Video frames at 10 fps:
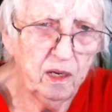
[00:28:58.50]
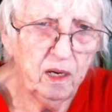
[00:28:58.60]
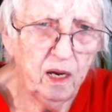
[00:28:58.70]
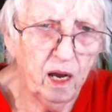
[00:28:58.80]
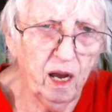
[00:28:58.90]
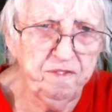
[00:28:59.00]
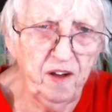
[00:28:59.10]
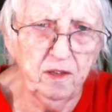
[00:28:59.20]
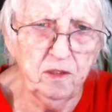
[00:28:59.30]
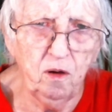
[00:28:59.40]
"I
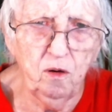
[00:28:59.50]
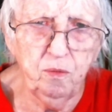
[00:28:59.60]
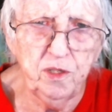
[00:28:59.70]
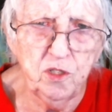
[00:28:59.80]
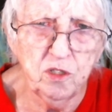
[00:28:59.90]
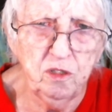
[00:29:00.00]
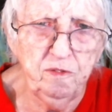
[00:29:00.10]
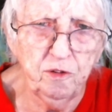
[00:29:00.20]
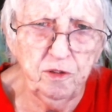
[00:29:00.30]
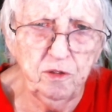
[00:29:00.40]
find no reason
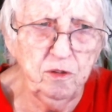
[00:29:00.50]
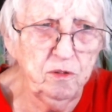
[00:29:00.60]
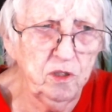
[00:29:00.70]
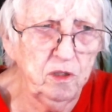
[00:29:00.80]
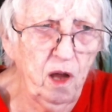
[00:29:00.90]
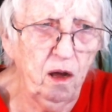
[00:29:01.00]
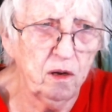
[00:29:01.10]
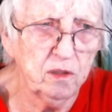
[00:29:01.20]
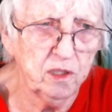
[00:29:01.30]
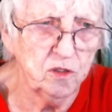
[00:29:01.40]
for you to
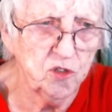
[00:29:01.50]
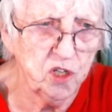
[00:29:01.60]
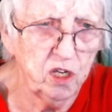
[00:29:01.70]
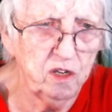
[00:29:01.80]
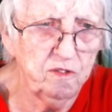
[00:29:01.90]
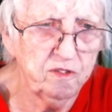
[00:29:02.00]
not conceive."